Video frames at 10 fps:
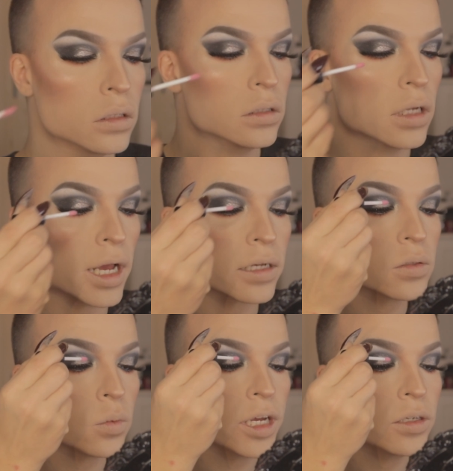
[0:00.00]
The
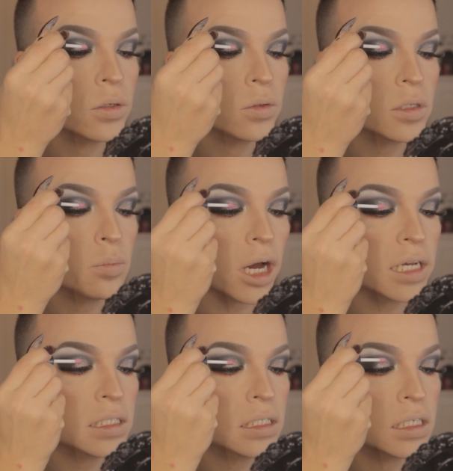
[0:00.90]
next way to
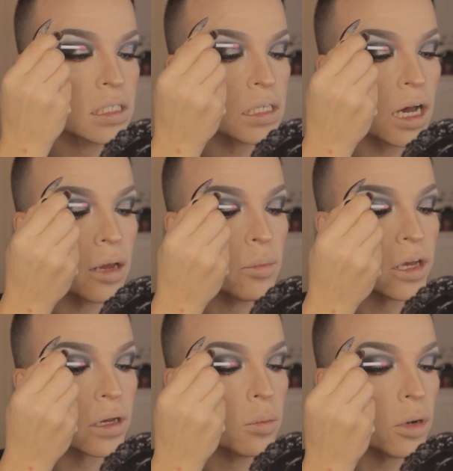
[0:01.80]
spice this eye
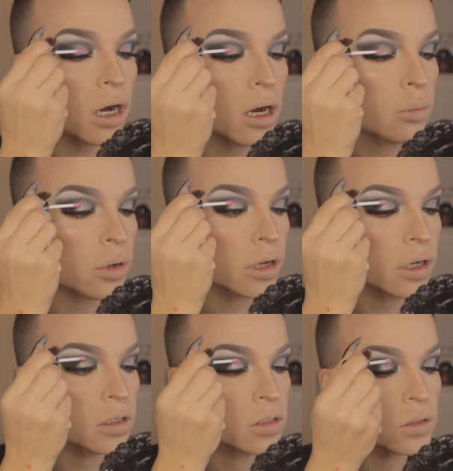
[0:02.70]
makeup up
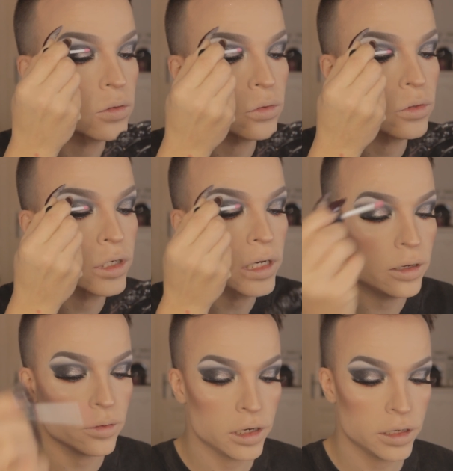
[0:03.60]
is
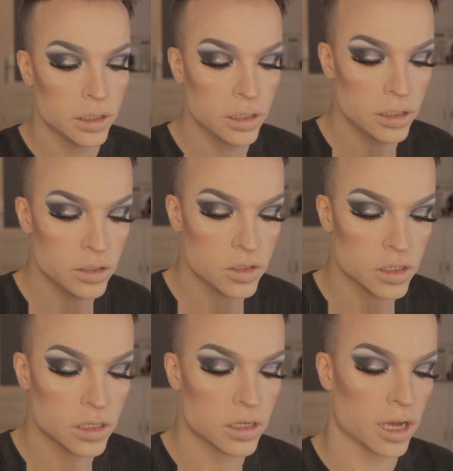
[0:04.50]
really
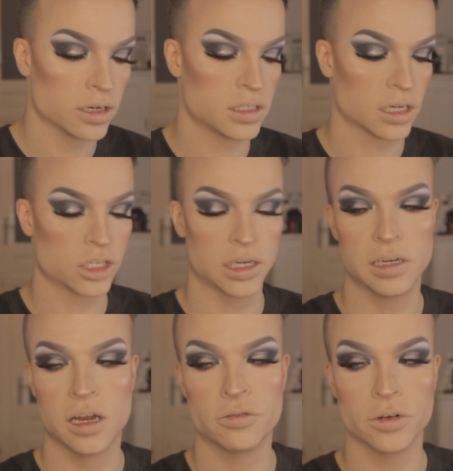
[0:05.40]
easy, and it's actually
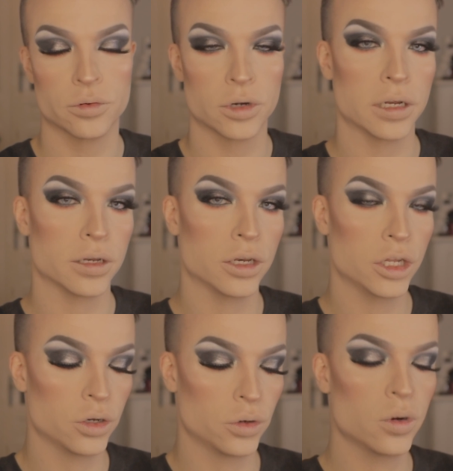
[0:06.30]
nothing really
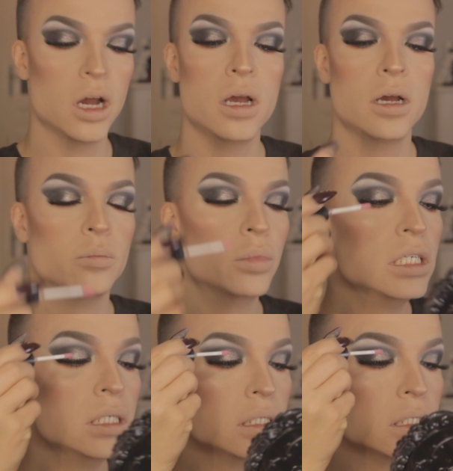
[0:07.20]
new, but